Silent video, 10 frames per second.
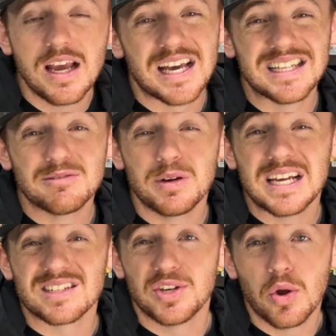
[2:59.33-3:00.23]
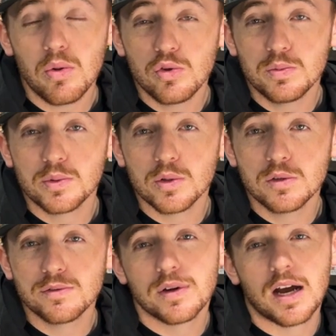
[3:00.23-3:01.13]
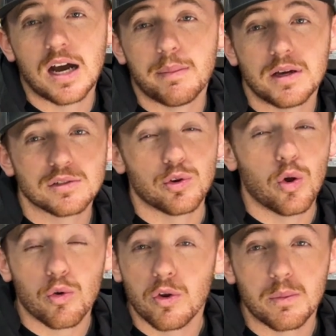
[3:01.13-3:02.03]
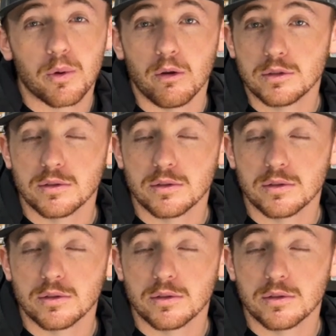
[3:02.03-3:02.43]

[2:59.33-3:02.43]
and this one has no lube groove and also no crimp groove,